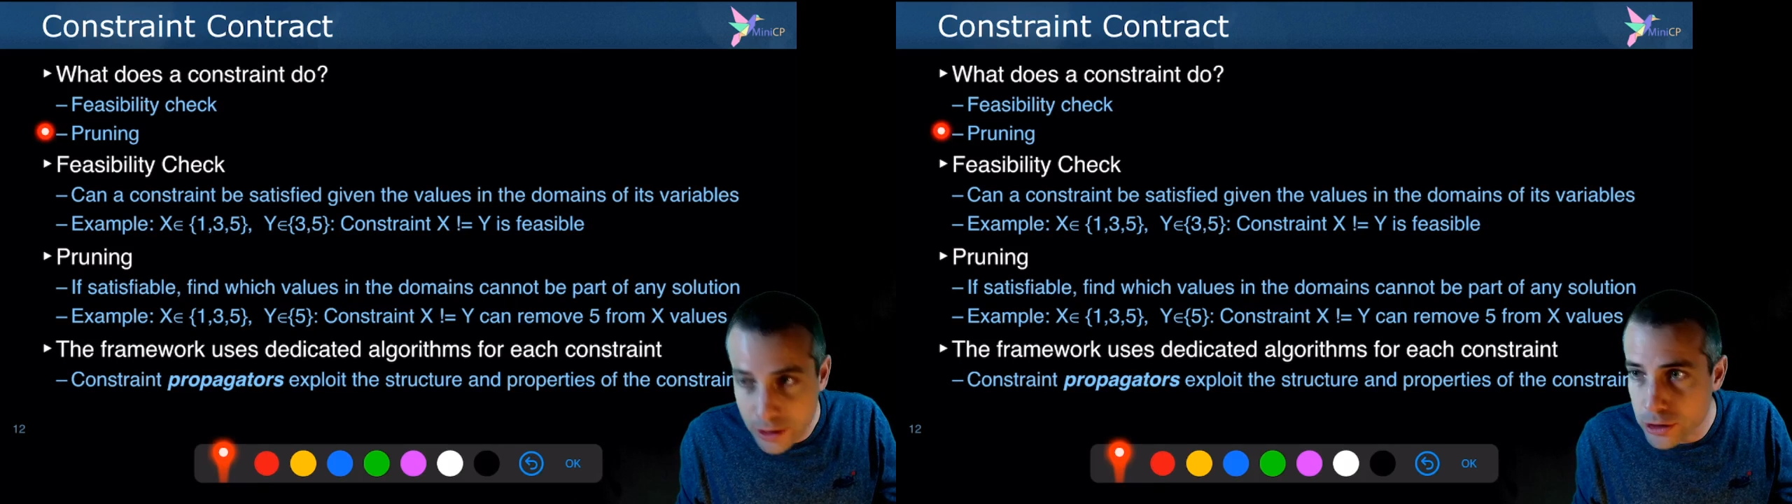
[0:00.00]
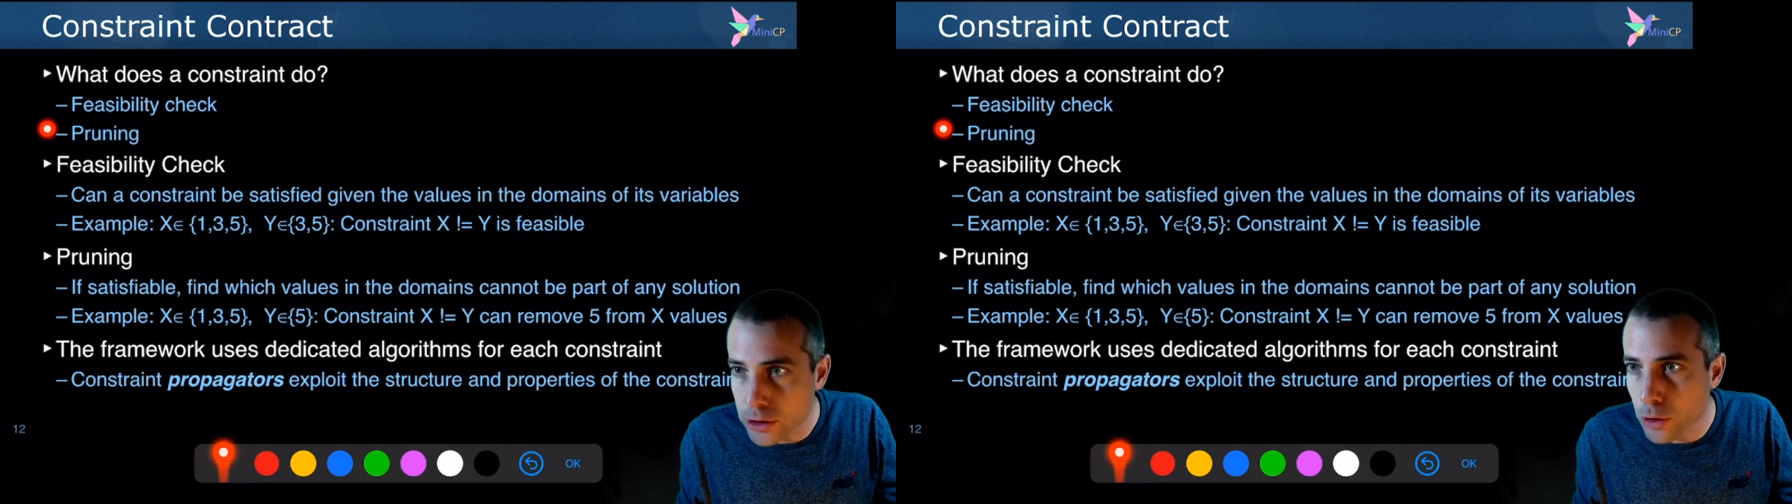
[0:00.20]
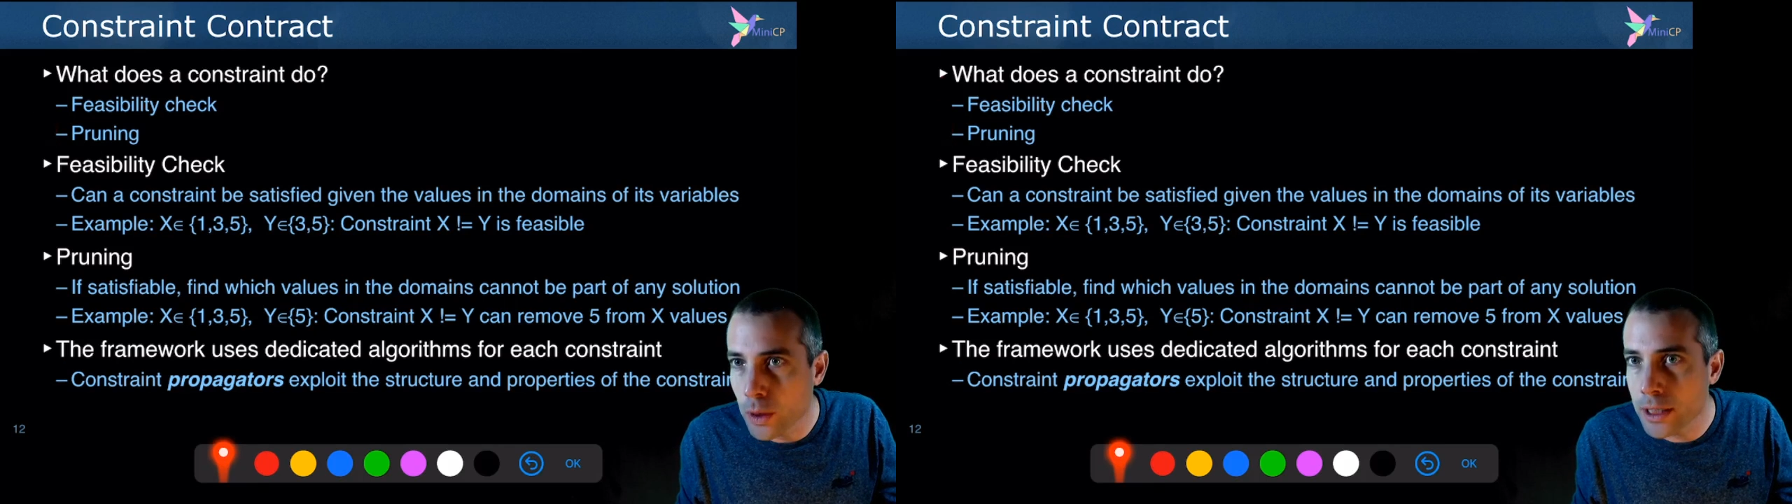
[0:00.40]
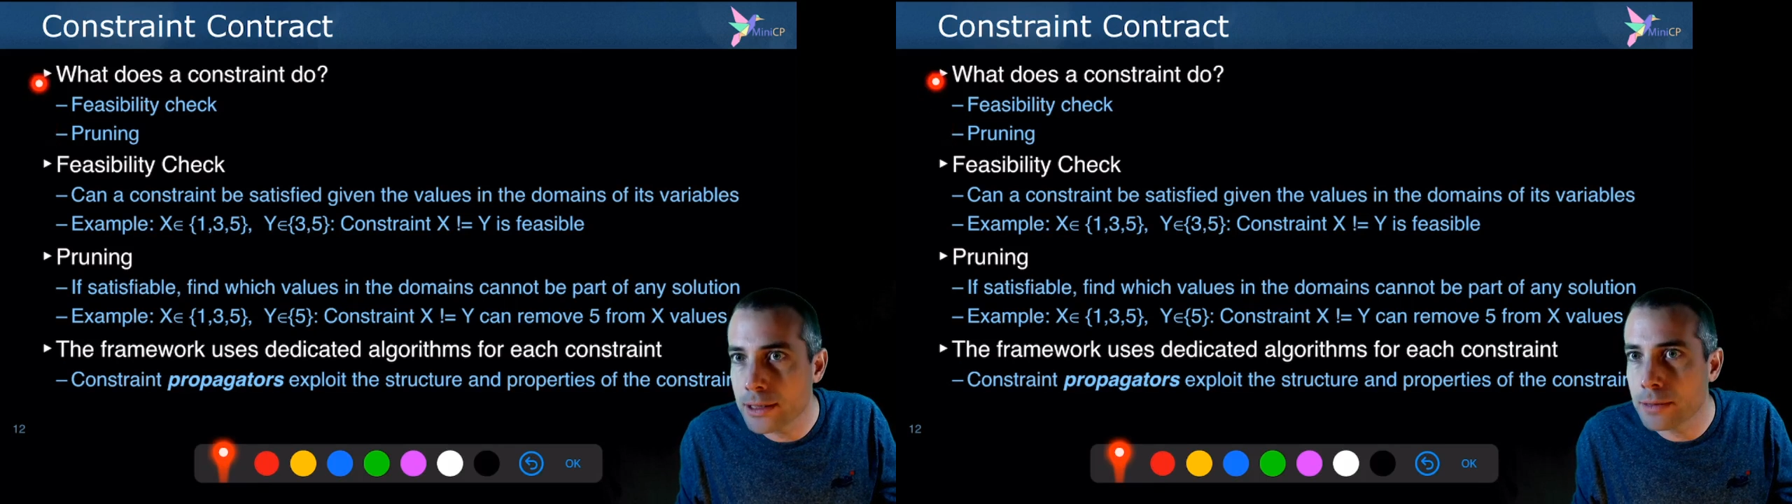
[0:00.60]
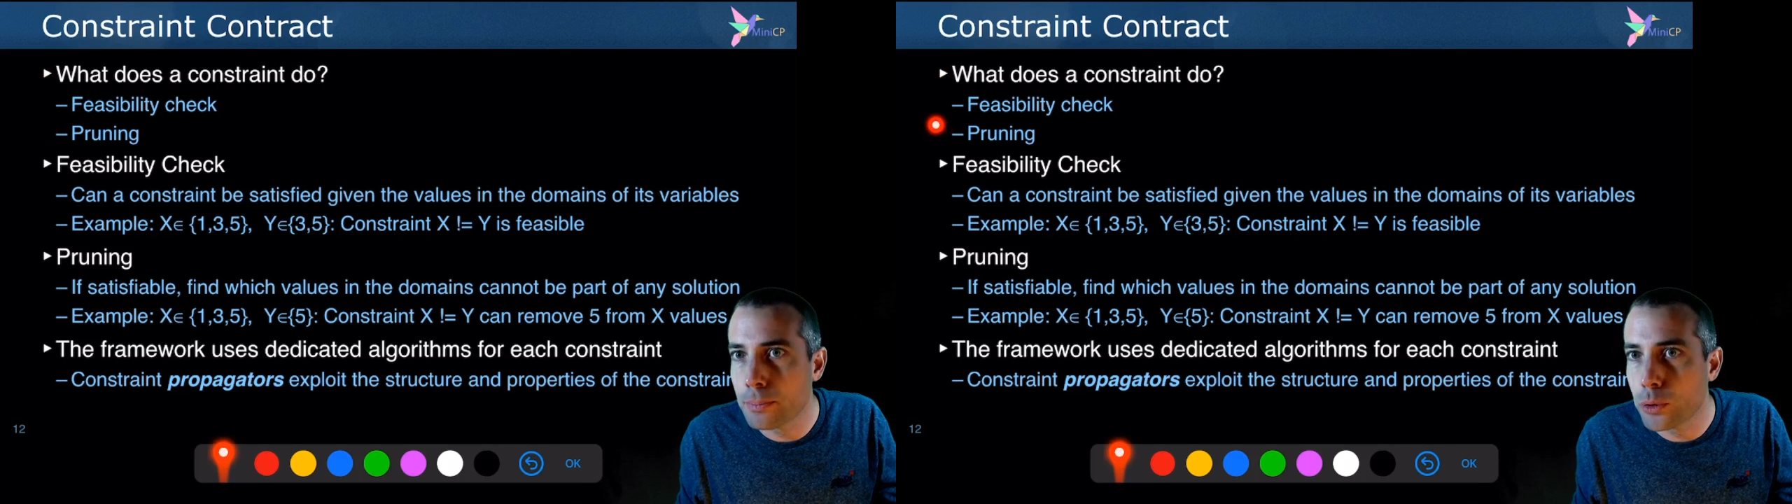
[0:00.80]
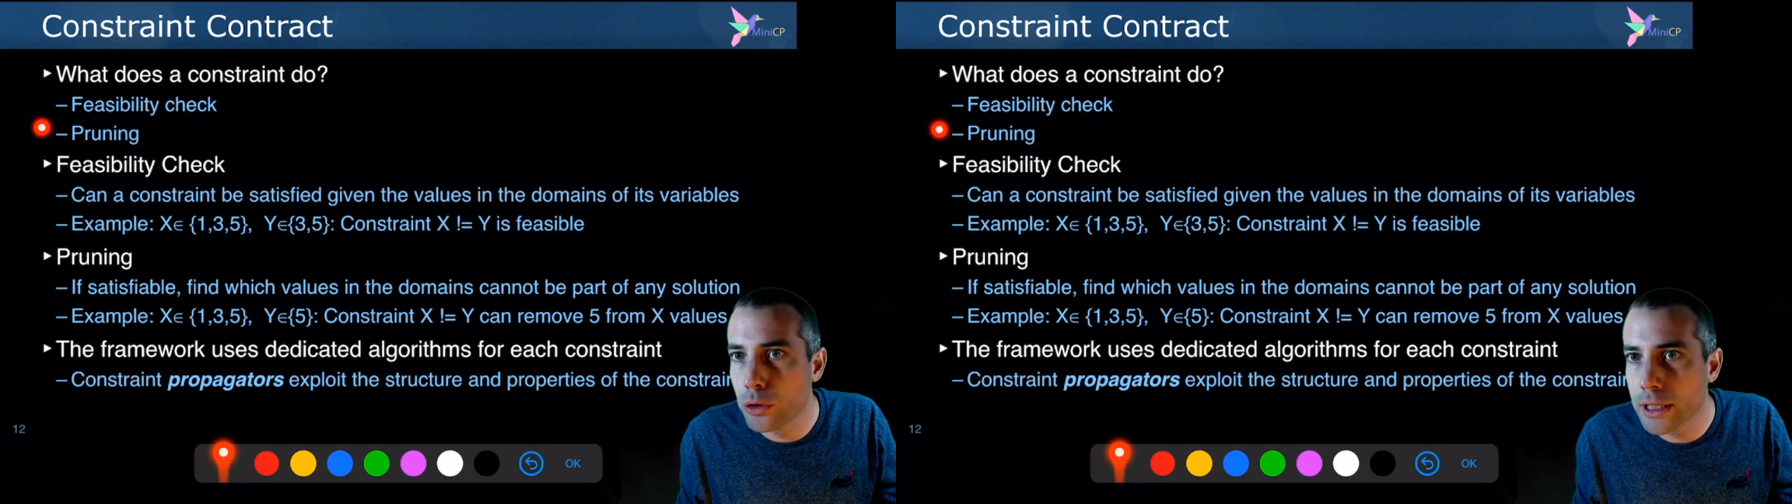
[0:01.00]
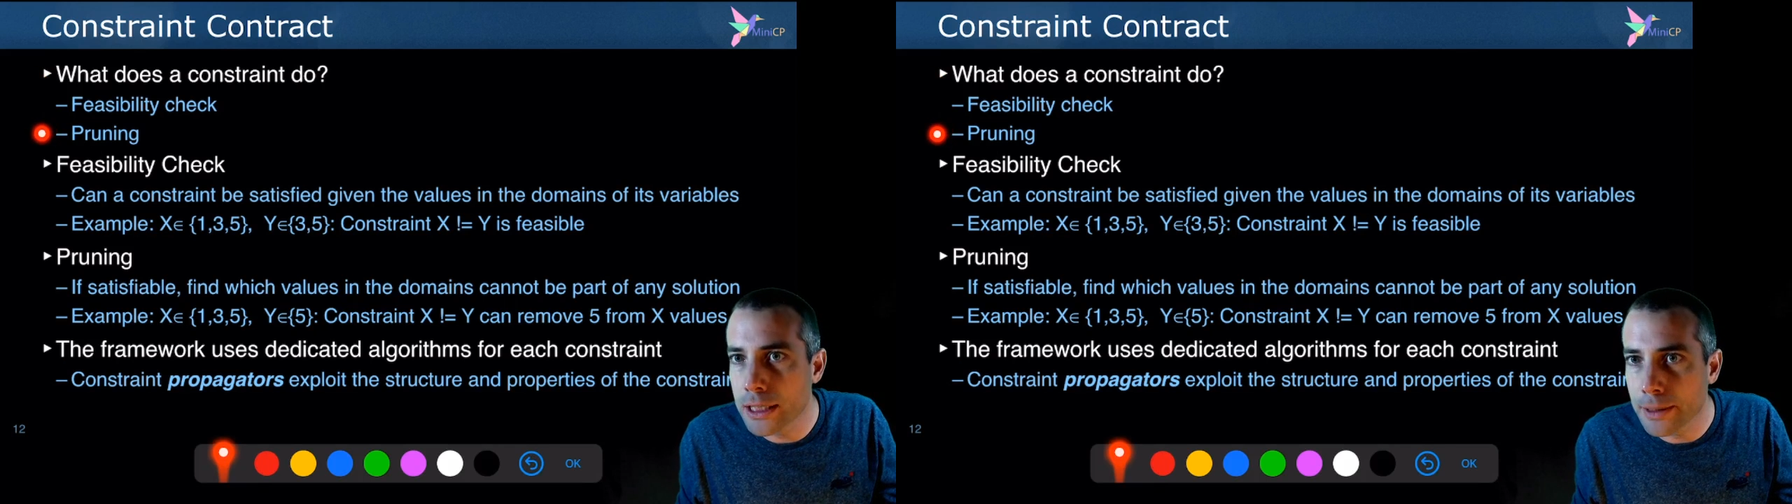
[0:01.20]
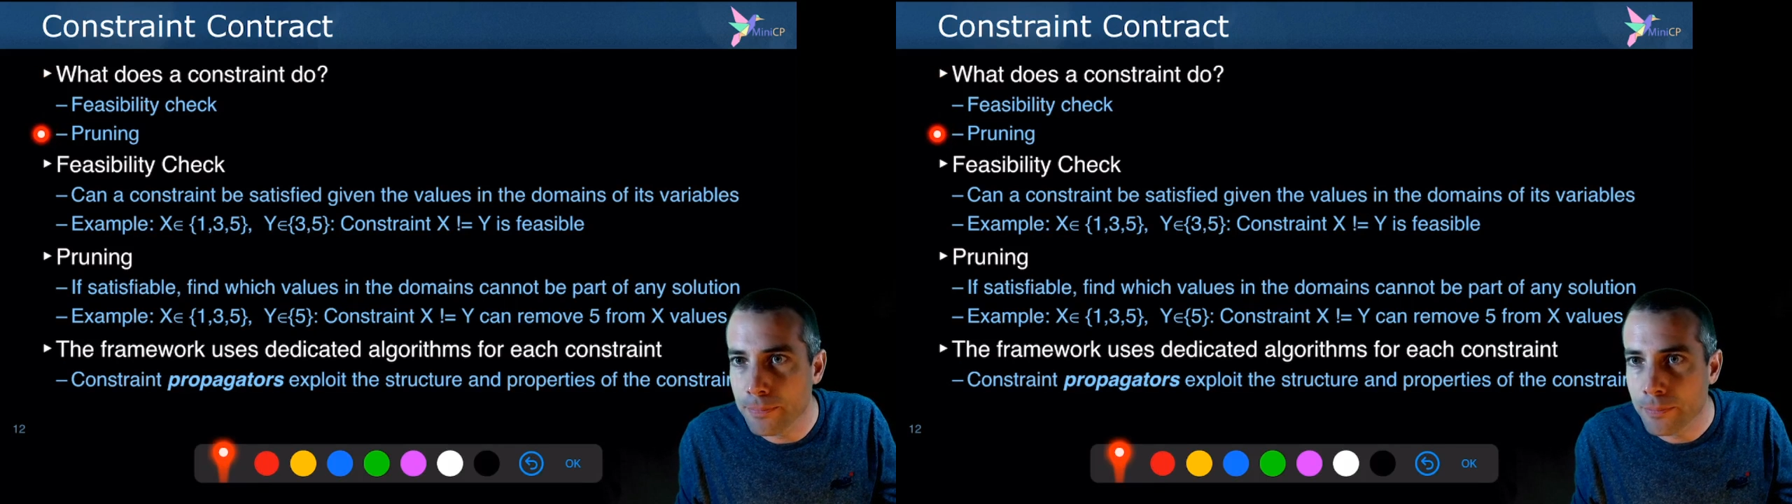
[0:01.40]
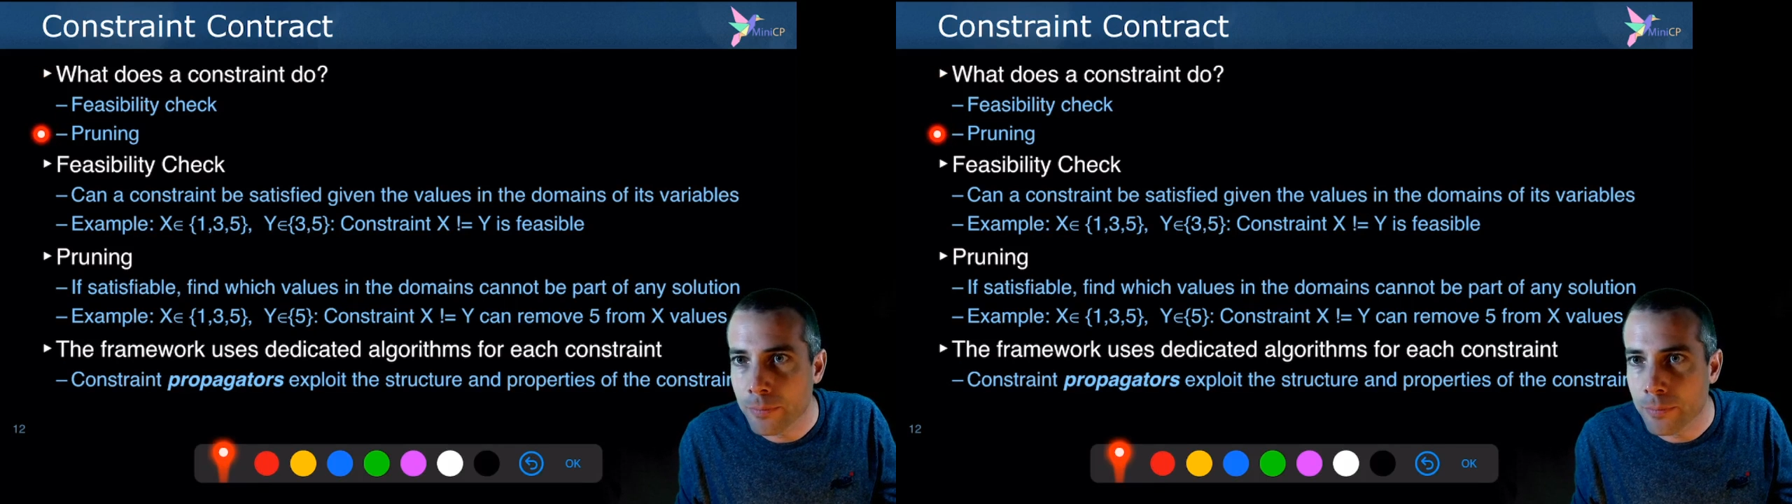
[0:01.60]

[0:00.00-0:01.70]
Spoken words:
the second one, is pruning.